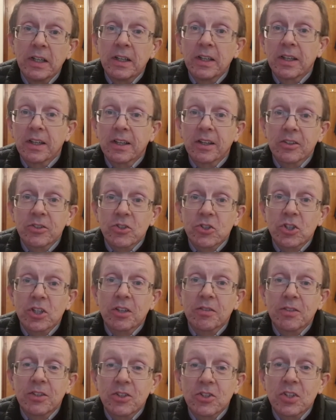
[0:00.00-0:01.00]
in God's
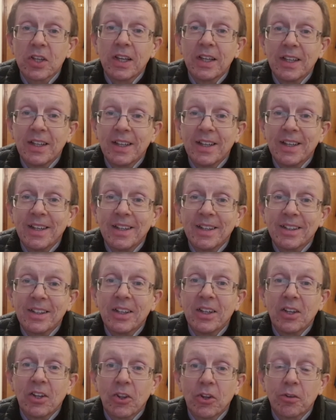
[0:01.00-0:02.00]
service in
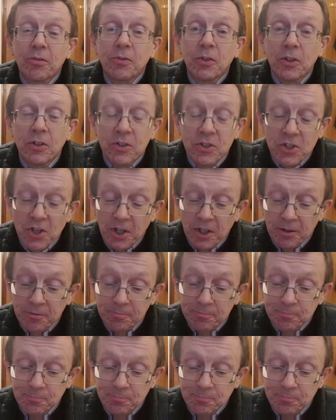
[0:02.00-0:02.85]
the future.